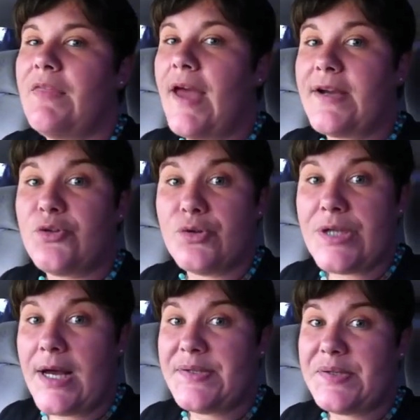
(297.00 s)
The
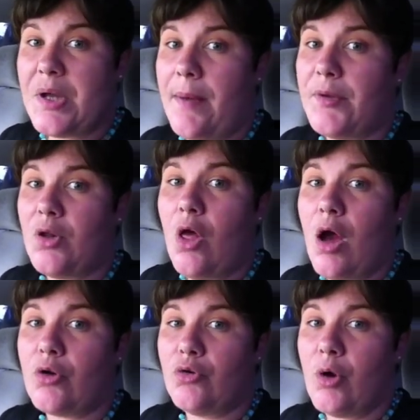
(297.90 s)
exercise is coming
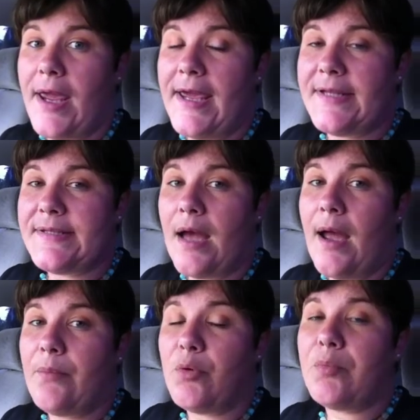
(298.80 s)
along great.
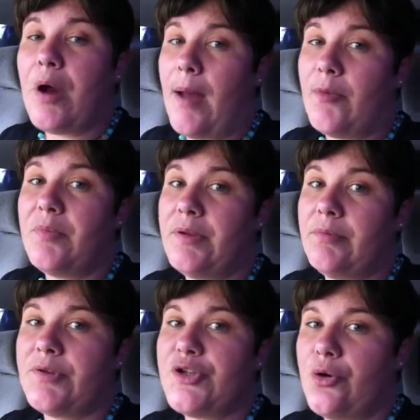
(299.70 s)
I will probably
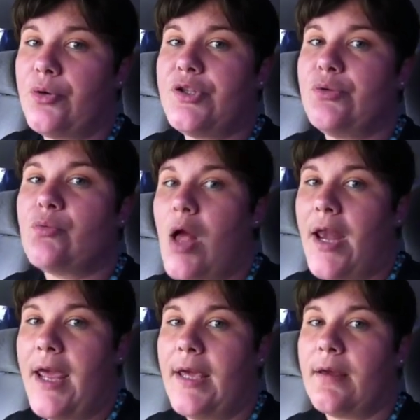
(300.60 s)
return to
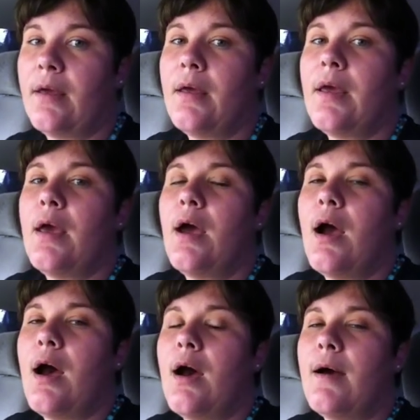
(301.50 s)
running.
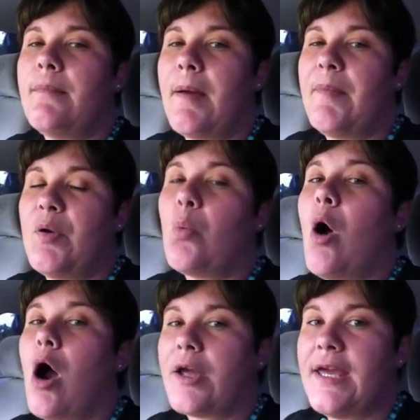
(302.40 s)
I've been
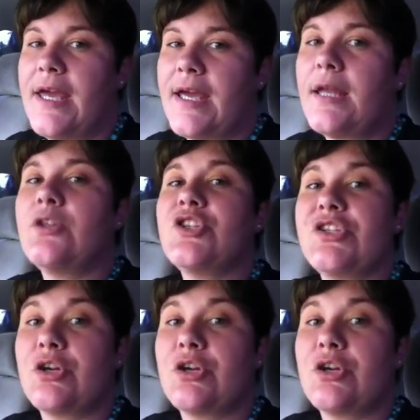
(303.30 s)
walking and just